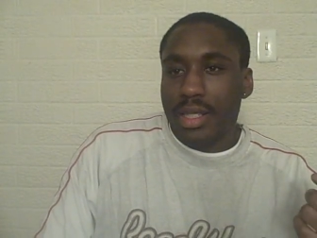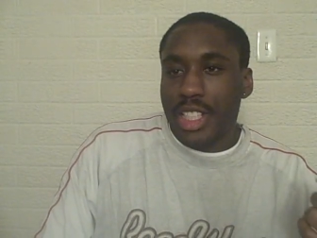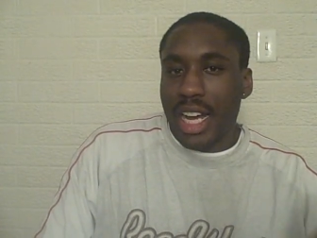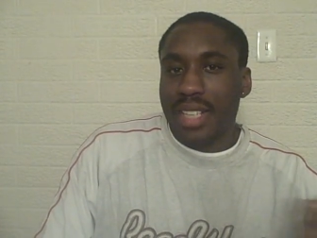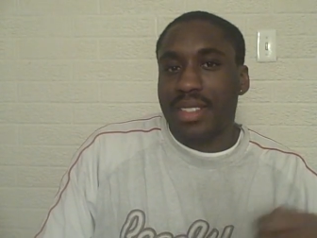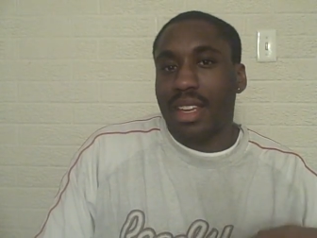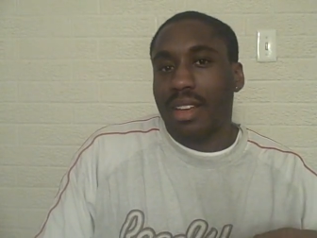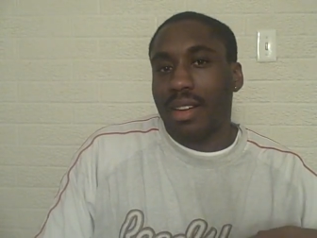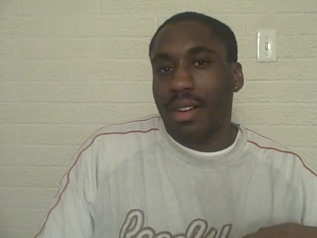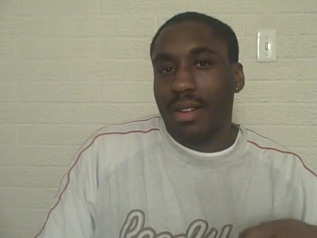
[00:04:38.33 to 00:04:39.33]
John
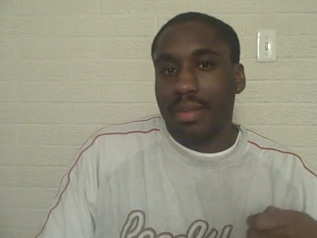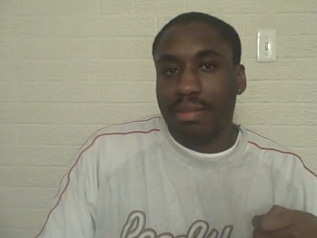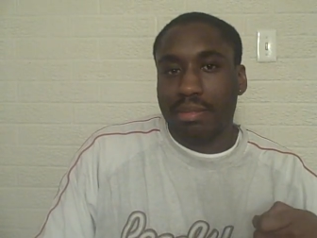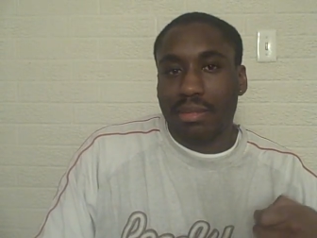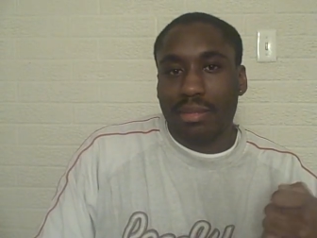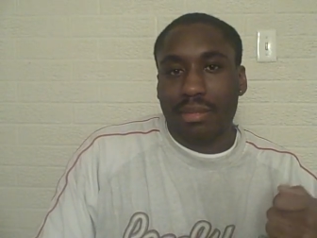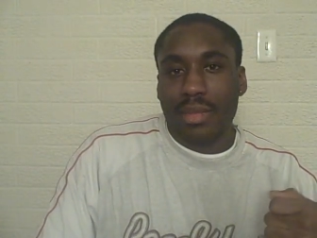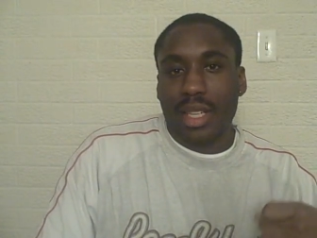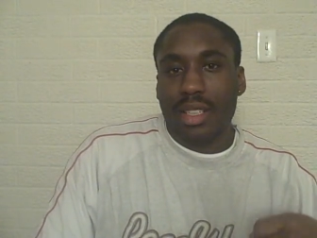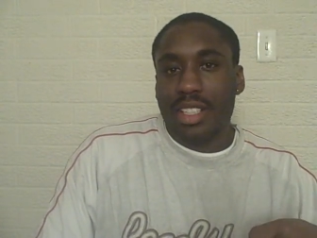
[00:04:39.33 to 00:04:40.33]
Ziegler.
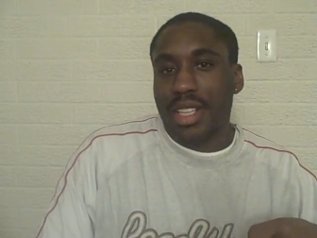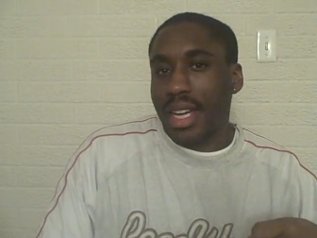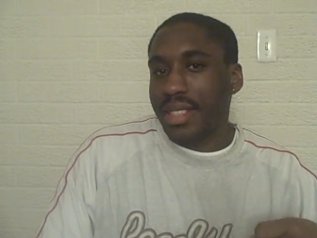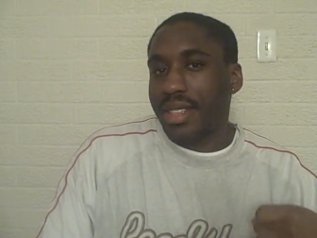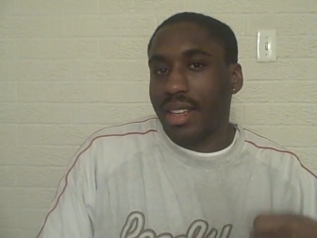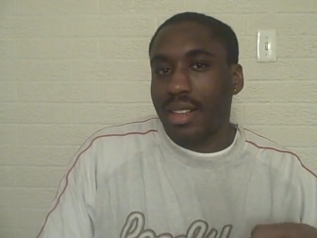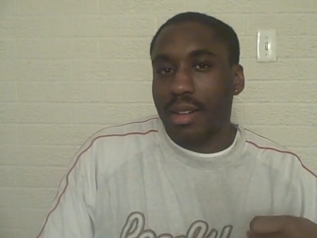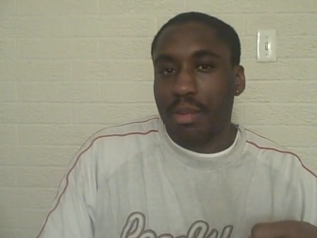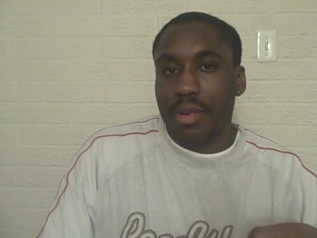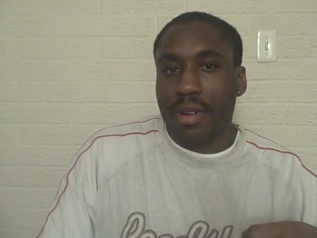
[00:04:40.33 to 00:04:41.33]
John Ziegler,
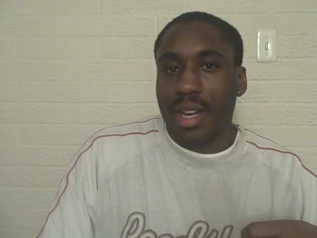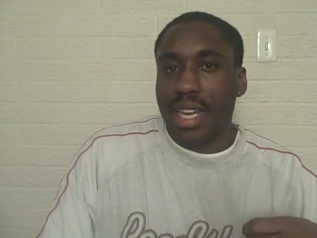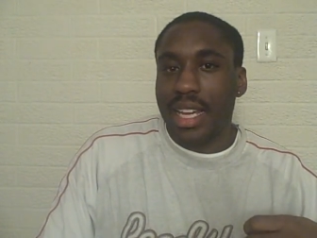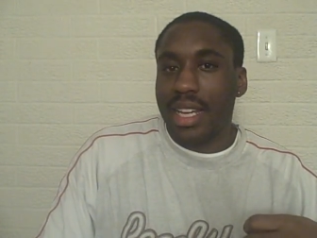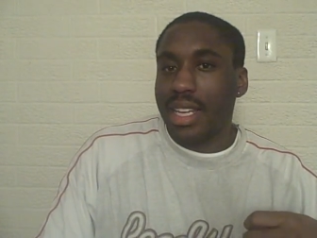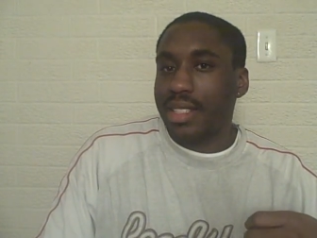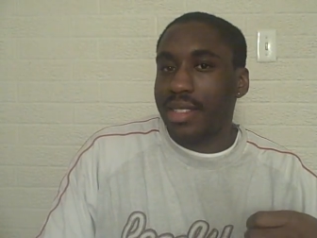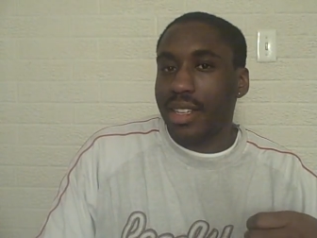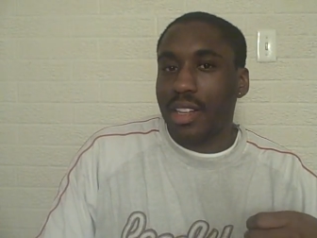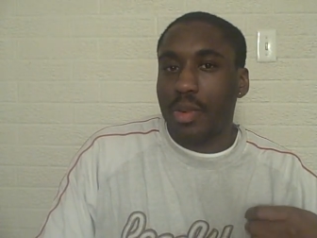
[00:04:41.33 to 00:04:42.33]
boy, he is
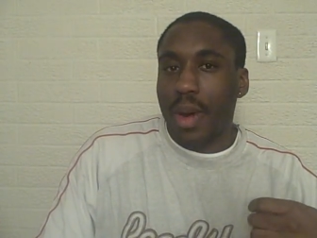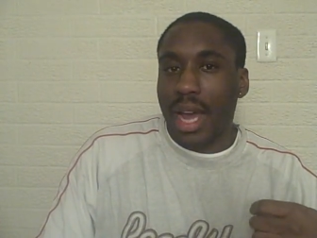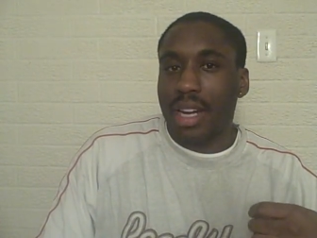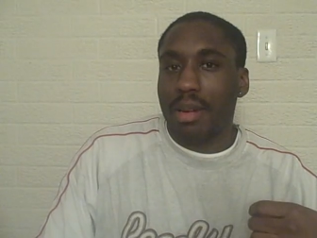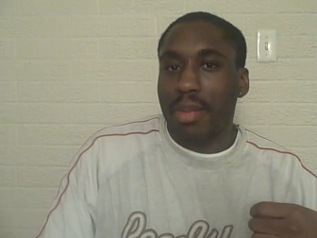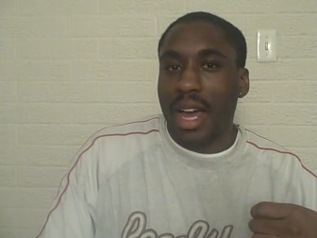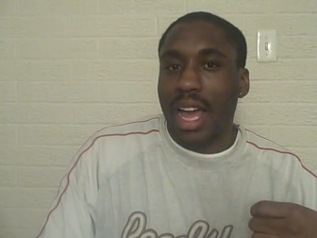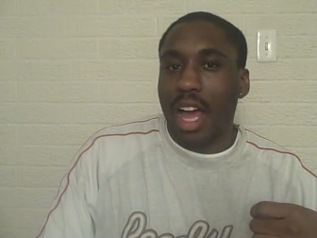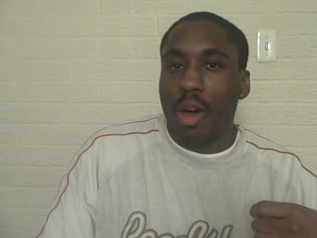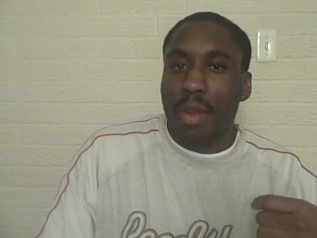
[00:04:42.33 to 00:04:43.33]
still whining about
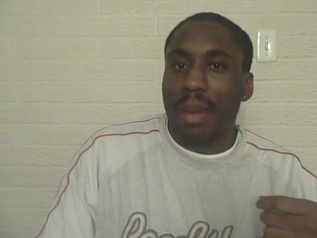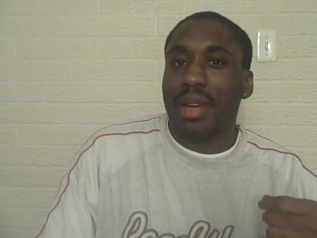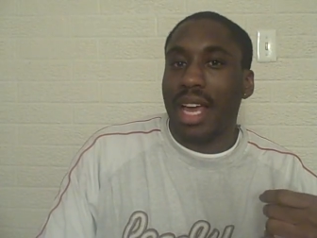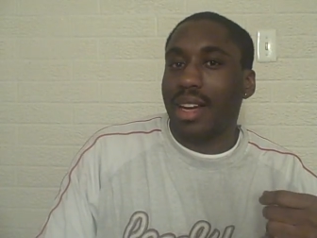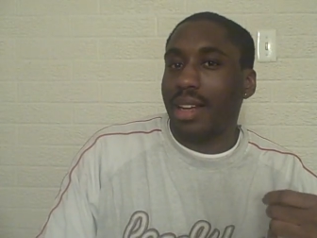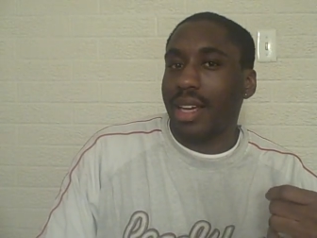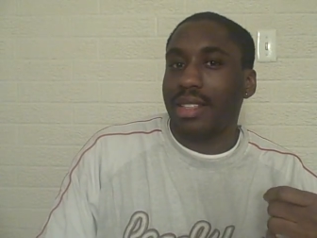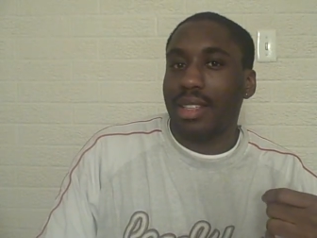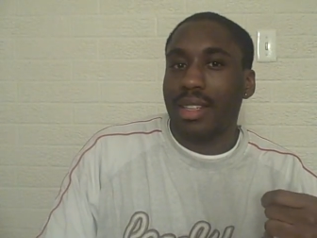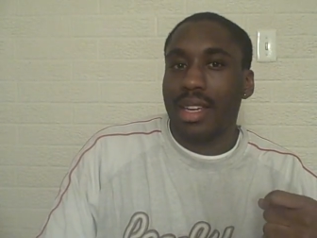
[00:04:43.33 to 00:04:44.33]
how Obama got elected.